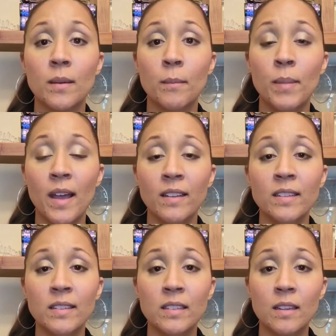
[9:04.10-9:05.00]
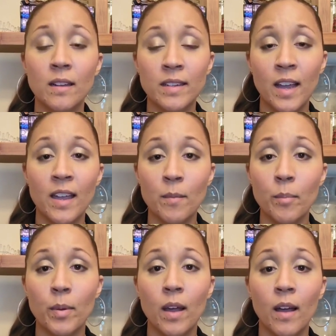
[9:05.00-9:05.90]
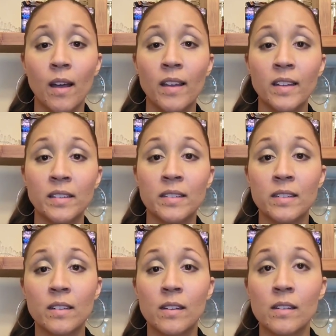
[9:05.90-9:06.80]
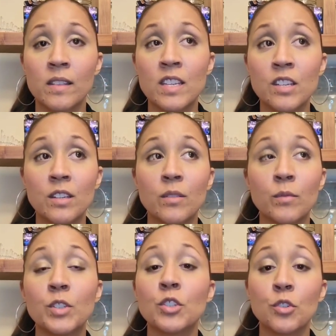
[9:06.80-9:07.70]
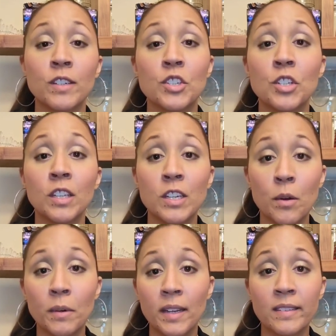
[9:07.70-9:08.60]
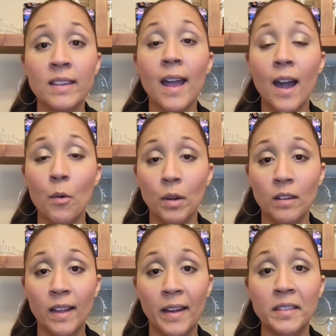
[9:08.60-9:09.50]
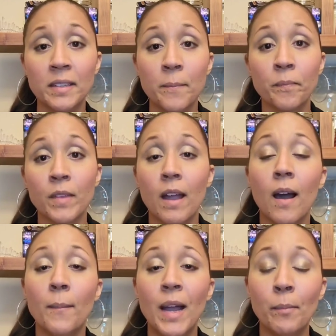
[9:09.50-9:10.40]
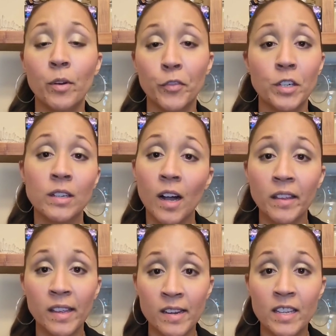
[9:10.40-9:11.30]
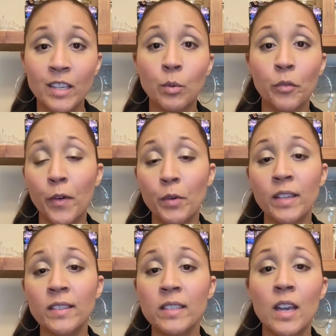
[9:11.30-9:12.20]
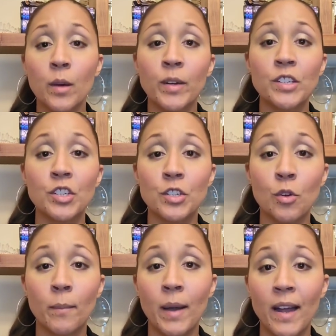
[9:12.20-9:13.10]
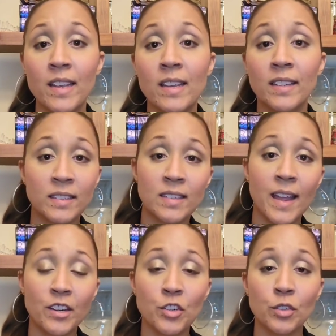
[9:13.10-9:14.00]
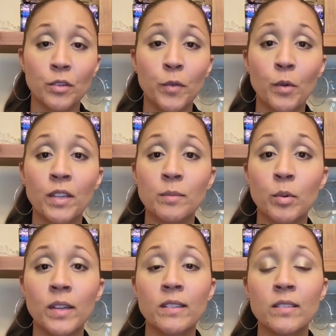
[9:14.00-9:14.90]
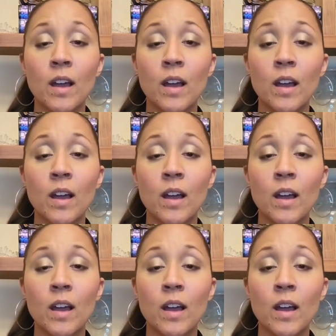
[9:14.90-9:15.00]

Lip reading: balanced type is what's traditionally known as an hourglass. I prefer to call it an equal focus, which your body has natural focus points,